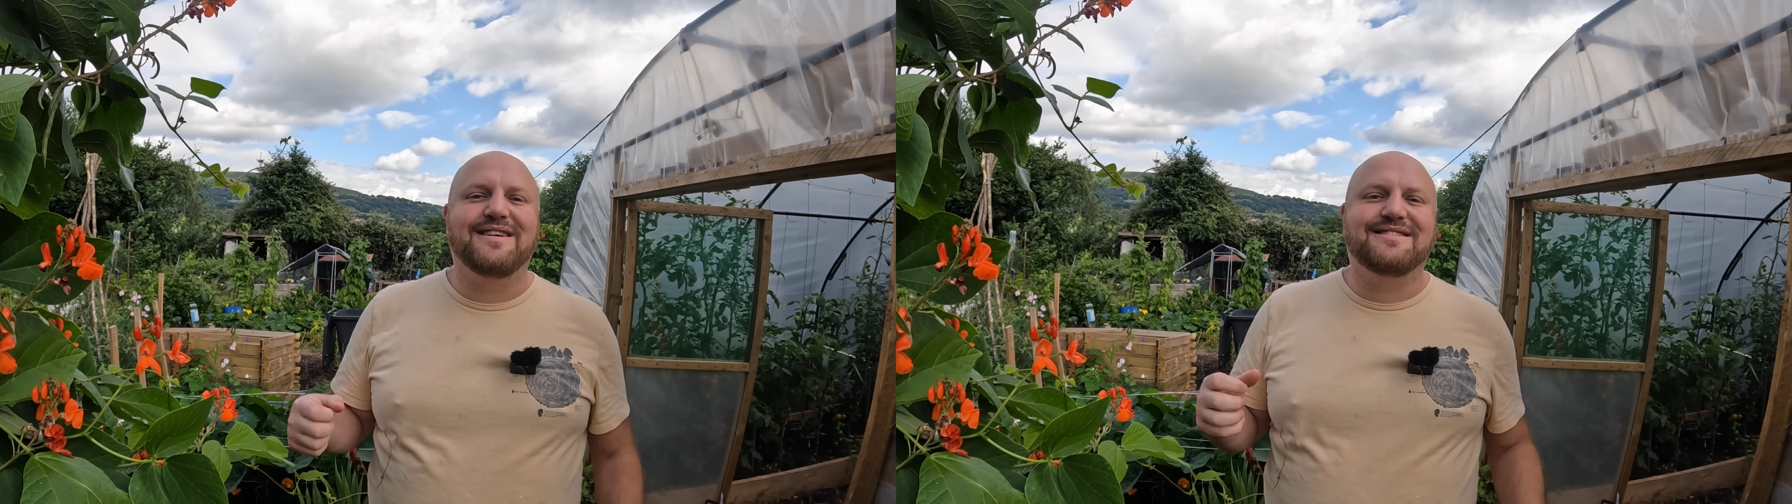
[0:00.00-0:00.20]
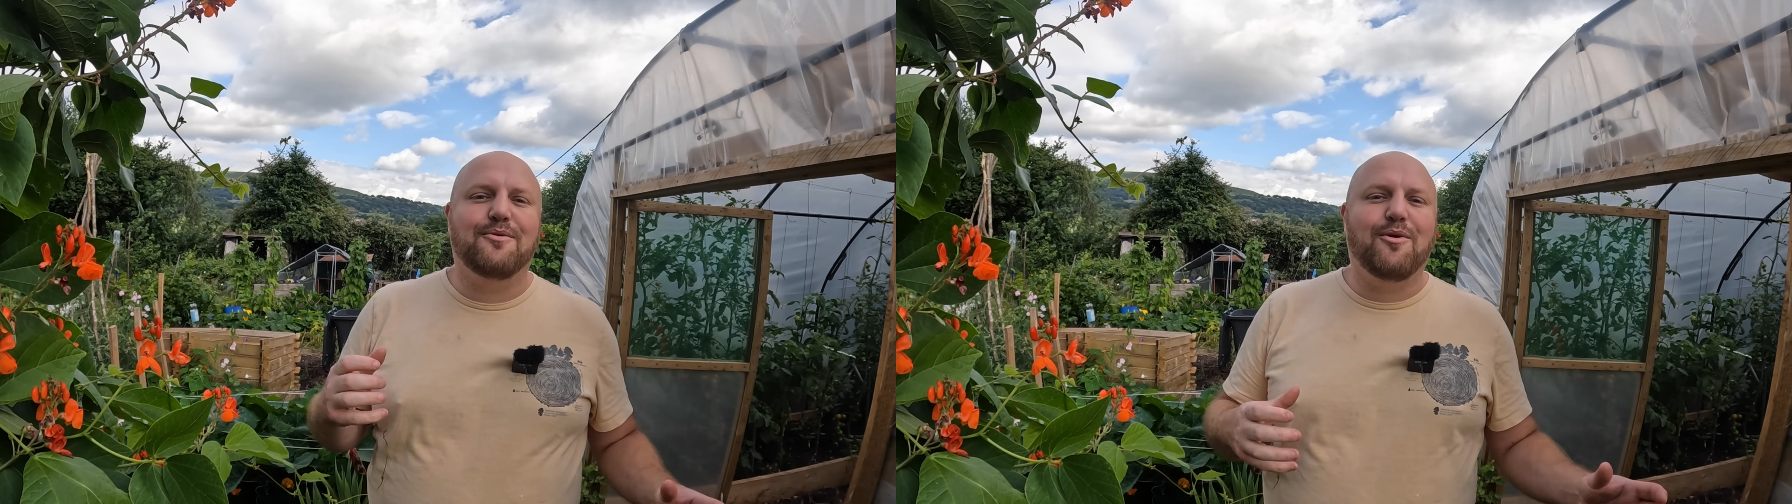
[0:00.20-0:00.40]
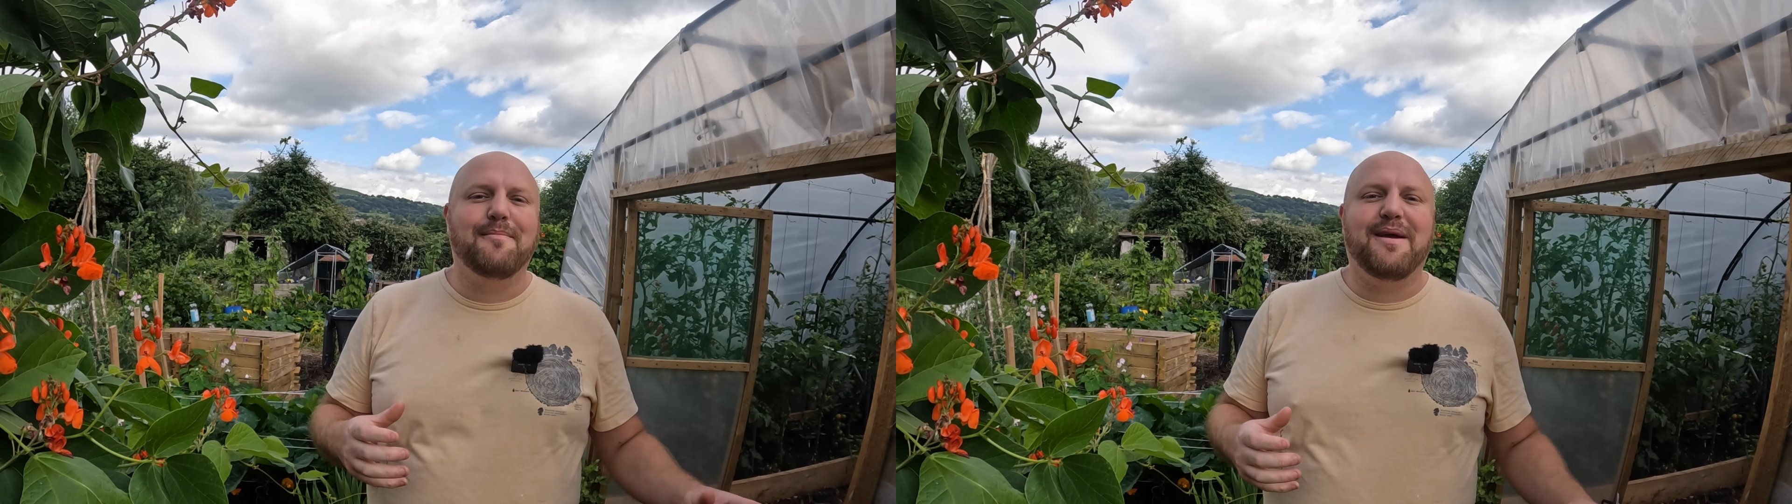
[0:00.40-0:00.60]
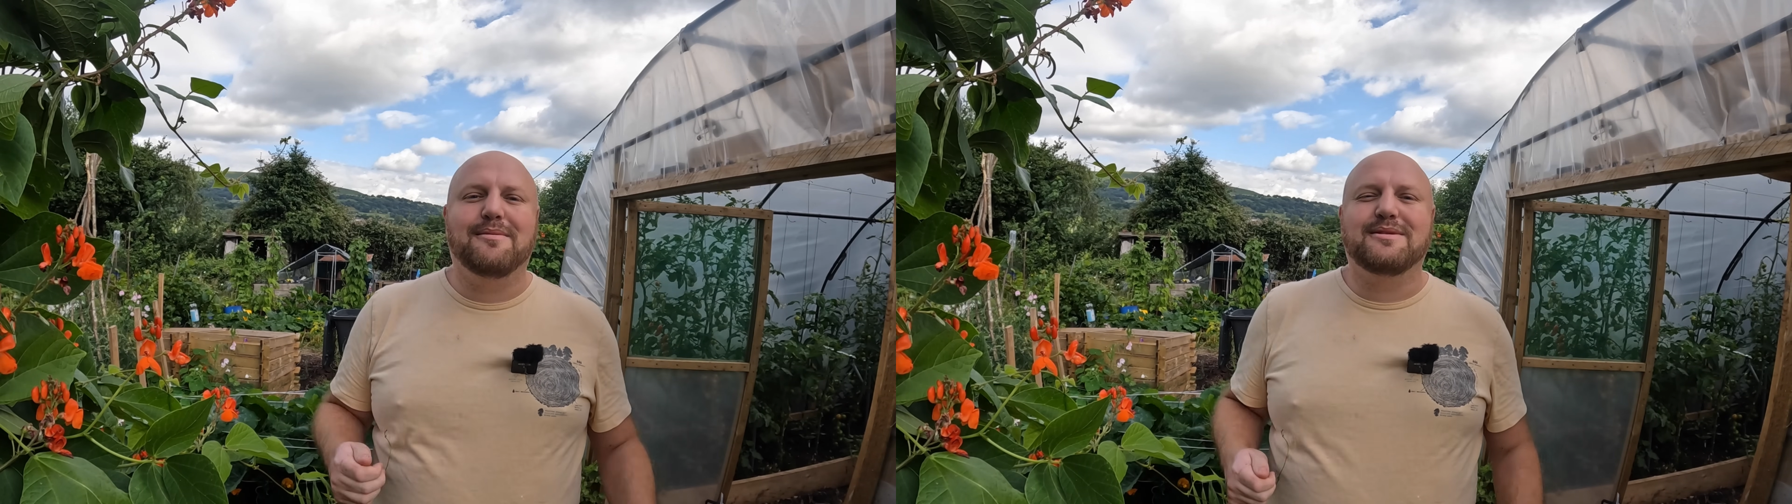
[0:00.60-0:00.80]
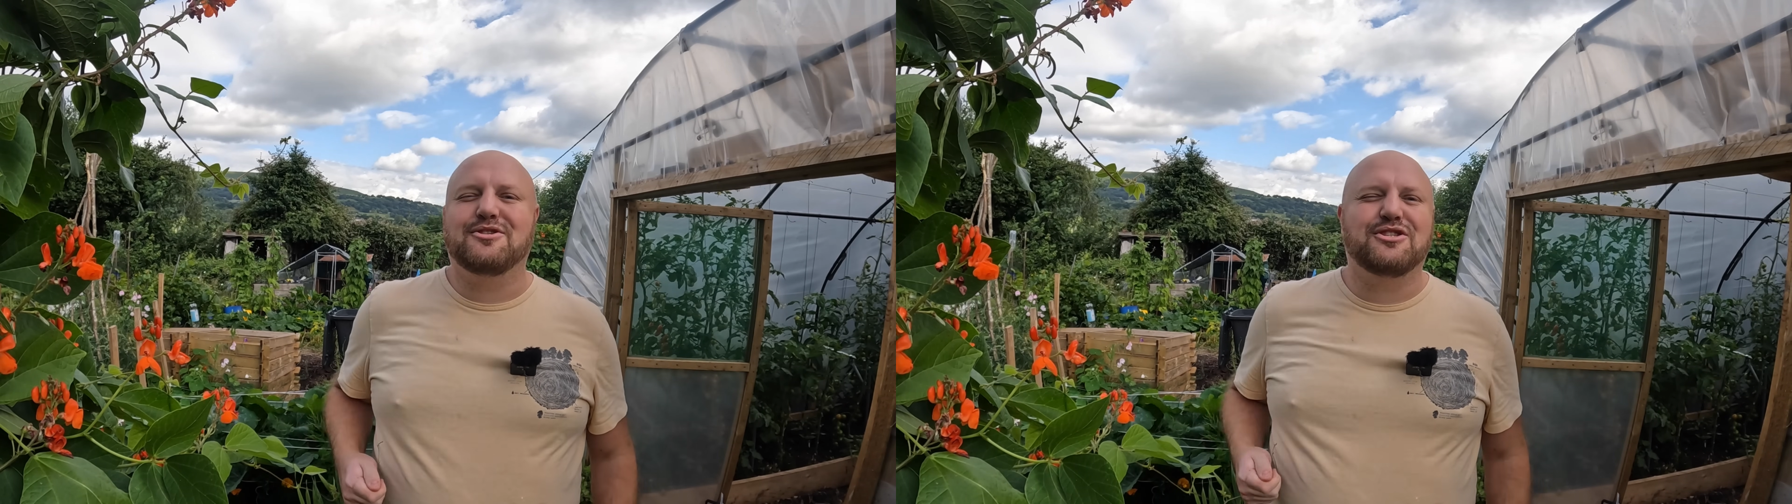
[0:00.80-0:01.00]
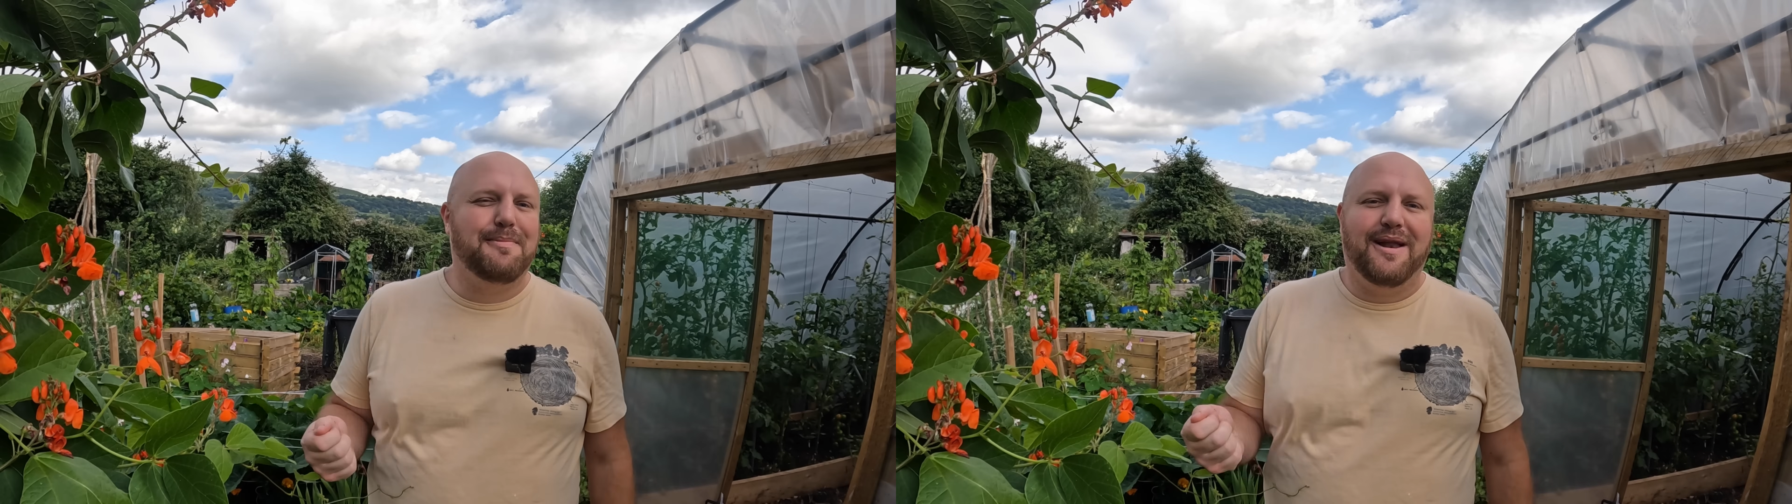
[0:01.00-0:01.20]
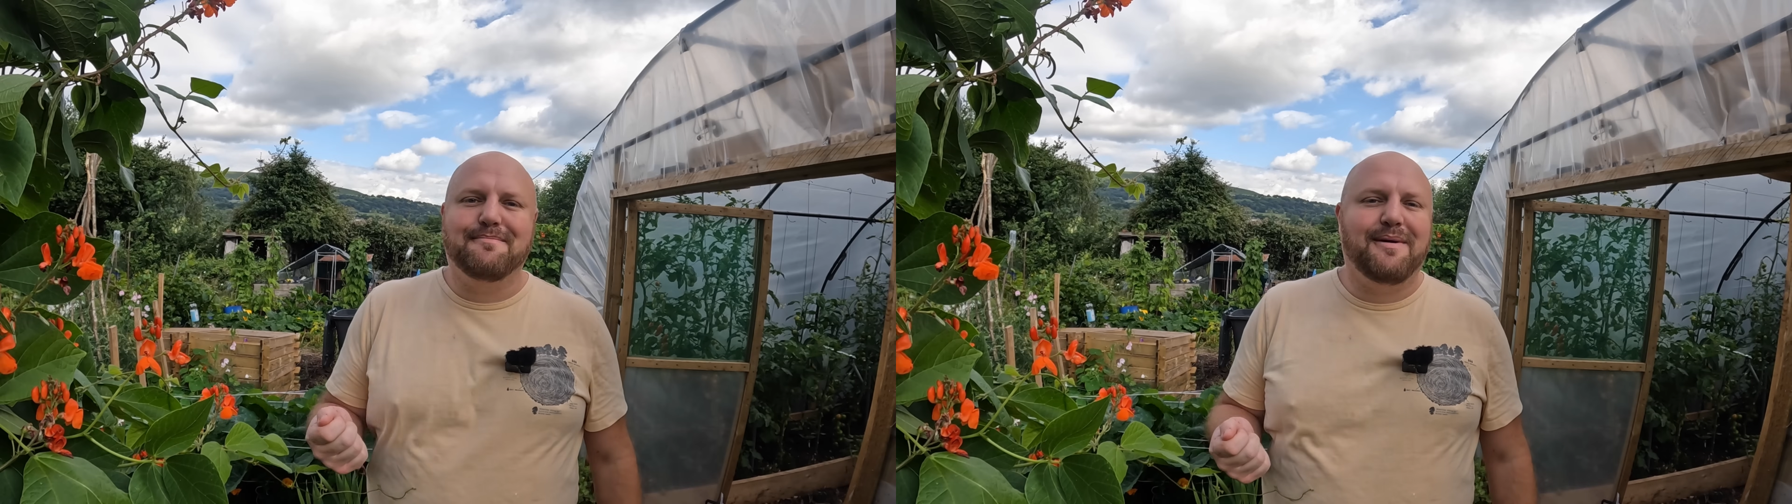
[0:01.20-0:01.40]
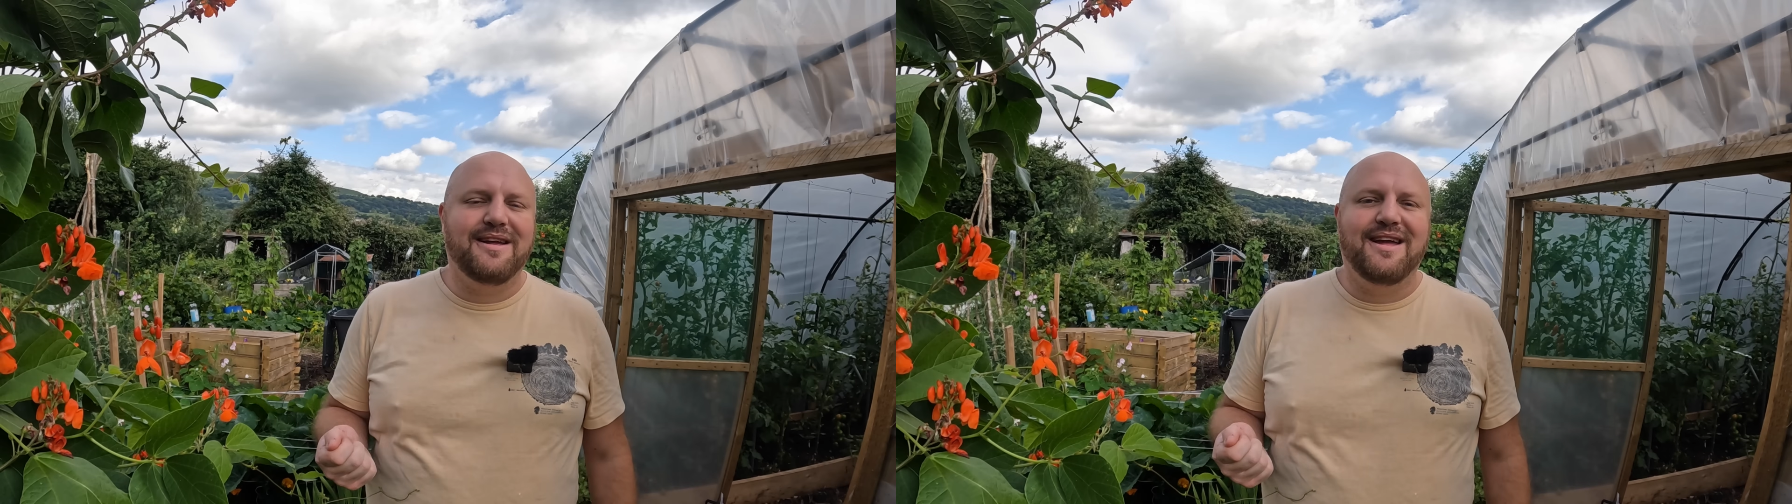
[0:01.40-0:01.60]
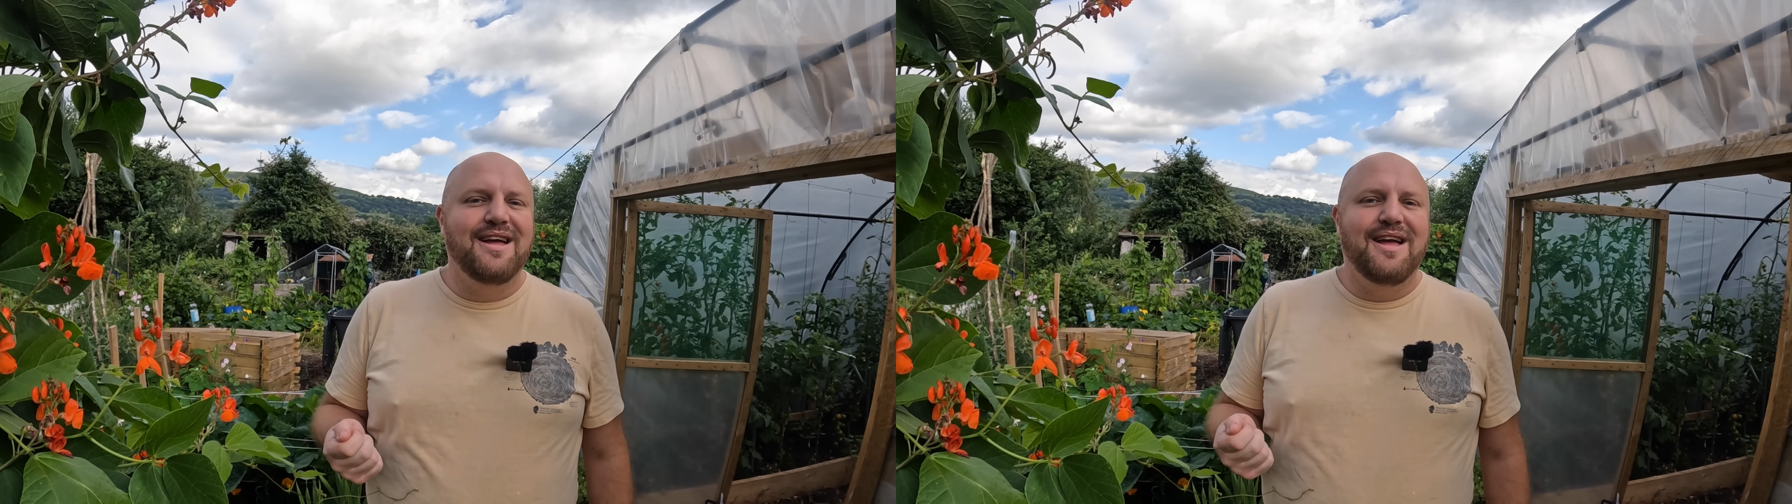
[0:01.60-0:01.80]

I still want to be able to just plug my